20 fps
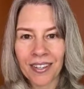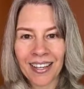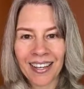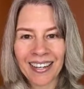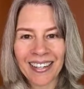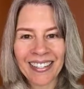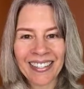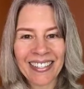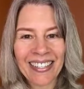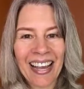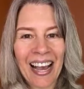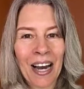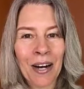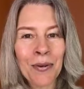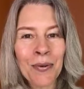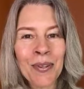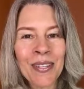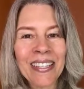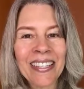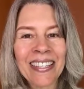that is
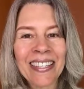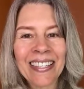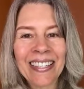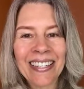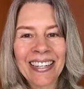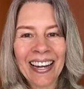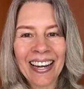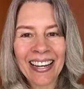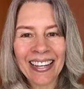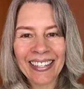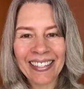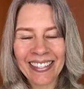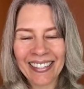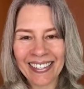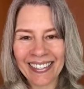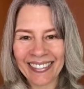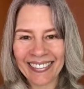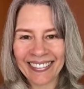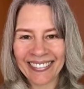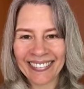
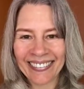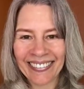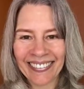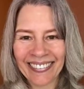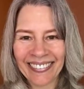outstanding.